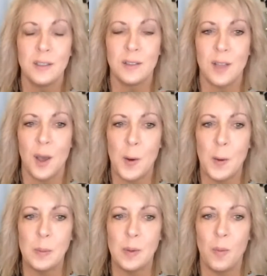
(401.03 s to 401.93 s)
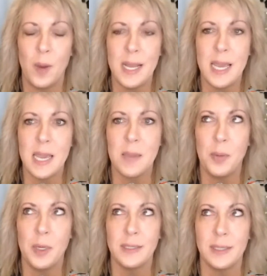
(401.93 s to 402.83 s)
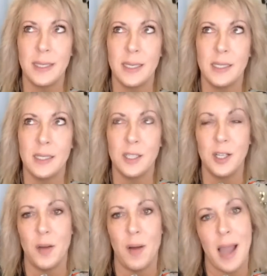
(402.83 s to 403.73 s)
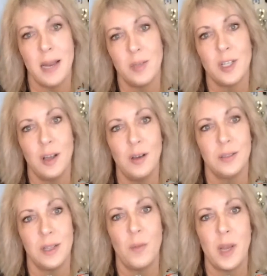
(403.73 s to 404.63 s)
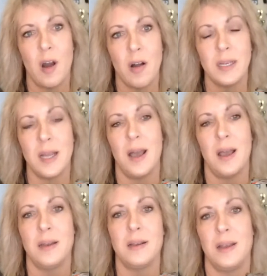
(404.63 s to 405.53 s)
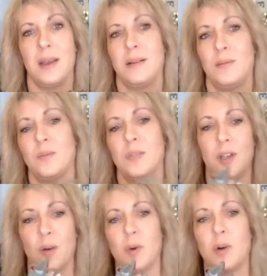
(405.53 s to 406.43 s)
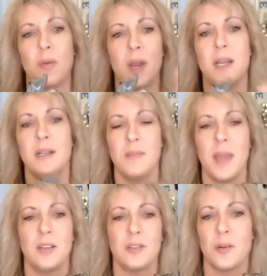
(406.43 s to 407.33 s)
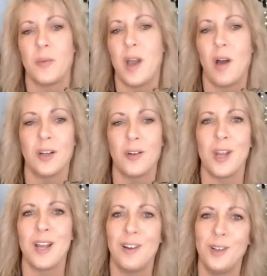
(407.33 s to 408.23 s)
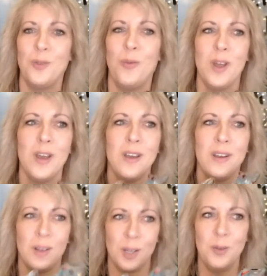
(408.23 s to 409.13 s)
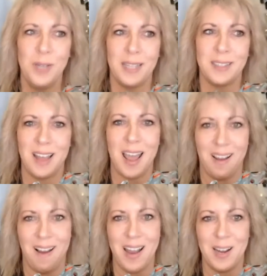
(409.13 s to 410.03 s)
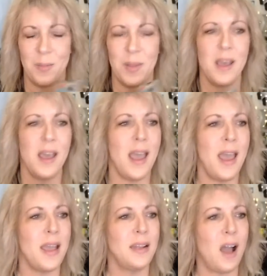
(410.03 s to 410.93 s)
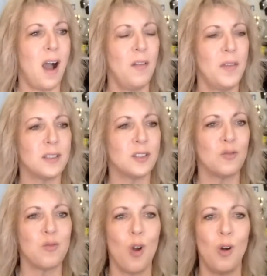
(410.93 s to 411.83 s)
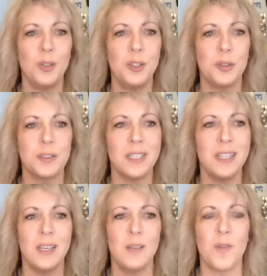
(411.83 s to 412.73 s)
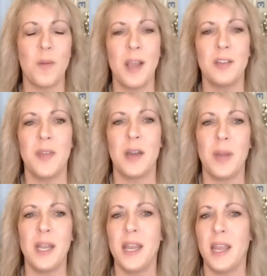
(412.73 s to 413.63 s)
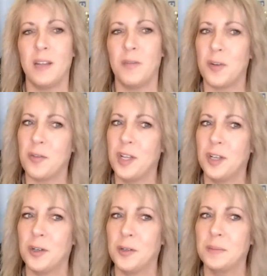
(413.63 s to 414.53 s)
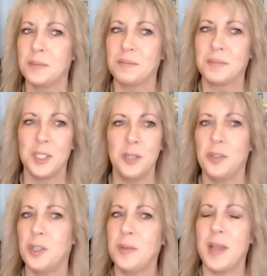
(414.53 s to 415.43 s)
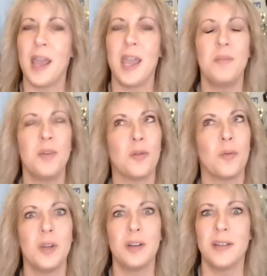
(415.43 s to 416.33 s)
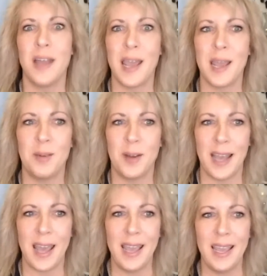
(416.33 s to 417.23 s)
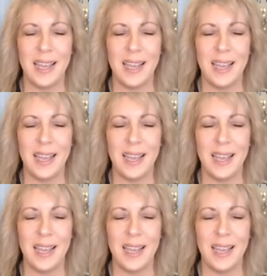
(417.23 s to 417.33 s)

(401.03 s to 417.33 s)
So when he puts in, you know, item closed and we are done and, you know, we'll read it and make sure we all agree on who who gets that item. And on the scroll, you'll see the information that we need if you're new, YouTube name, your real name, okay?